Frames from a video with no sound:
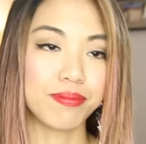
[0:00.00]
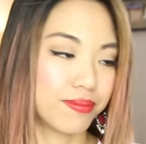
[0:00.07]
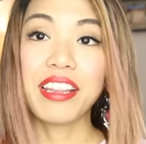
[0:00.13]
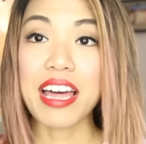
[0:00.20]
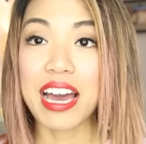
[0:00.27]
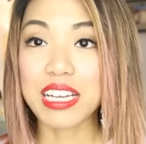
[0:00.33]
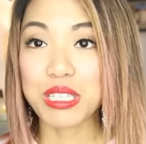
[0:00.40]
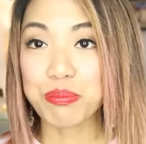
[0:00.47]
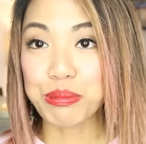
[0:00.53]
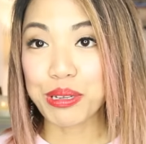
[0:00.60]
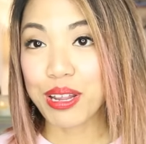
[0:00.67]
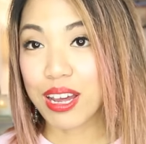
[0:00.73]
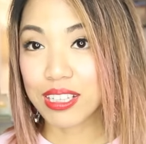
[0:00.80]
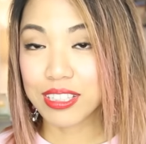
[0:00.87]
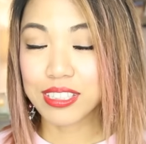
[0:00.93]
Last but
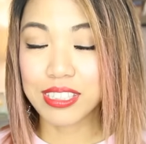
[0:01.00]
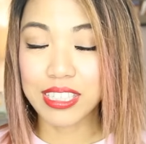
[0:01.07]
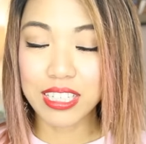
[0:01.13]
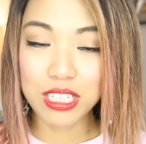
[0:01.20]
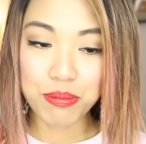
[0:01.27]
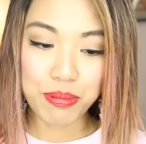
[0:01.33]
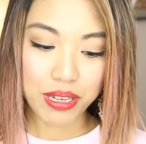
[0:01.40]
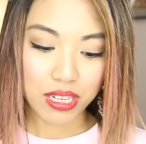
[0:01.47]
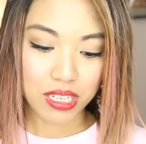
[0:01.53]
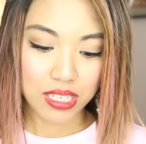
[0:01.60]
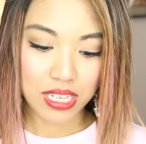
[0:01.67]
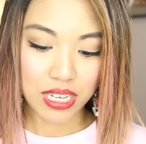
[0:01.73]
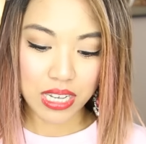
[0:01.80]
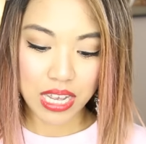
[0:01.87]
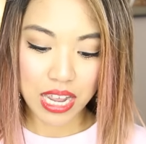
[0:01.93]
not the least,
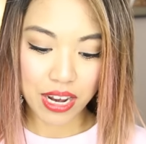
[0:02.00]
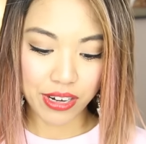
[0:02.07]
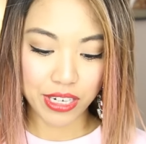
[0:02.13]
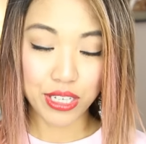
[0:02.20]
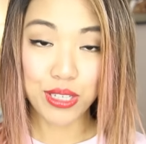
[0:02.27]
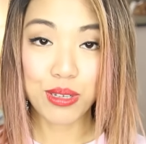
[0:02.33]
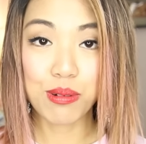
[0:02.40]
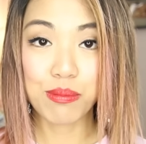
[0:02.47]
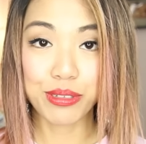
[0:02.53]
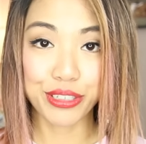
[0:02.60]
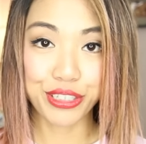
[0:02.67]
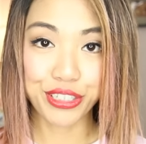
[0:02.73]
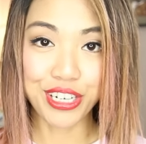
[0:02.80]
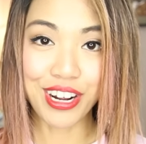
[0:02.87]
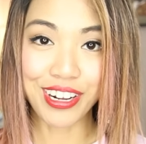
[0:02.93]
because I carry so
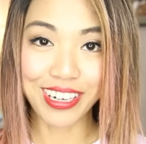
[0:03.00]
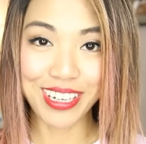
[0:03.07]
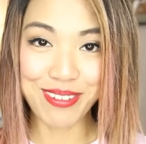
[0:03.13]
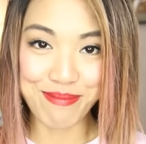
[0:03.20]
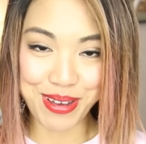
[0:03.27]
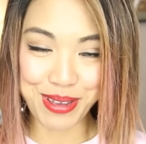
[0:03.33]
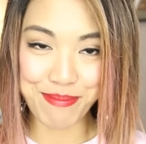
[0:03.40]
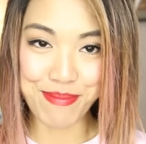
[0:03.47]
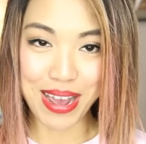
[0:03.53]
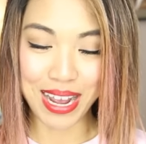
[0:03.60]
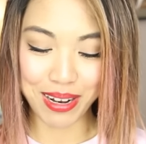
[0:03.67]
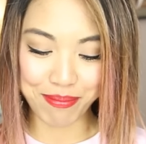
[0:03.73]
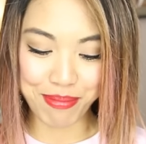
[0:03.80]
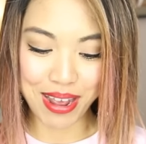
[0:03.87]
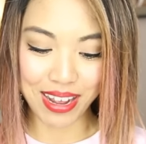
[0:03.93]
much junk in my
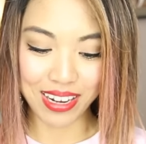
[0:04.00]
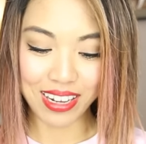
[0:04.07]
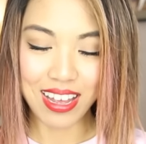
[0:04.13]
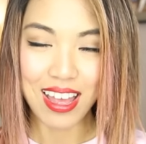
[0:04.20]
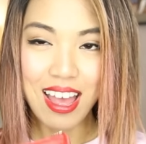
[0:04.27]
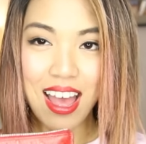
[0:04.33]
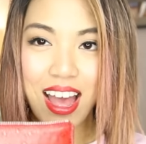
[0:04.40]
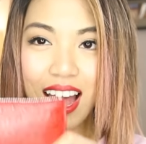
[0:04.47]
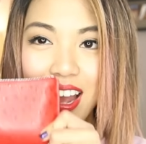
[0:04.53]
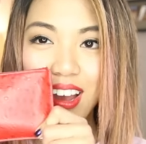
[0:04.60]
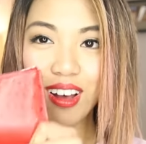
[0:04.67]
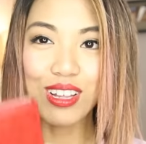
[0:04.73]
backpack, I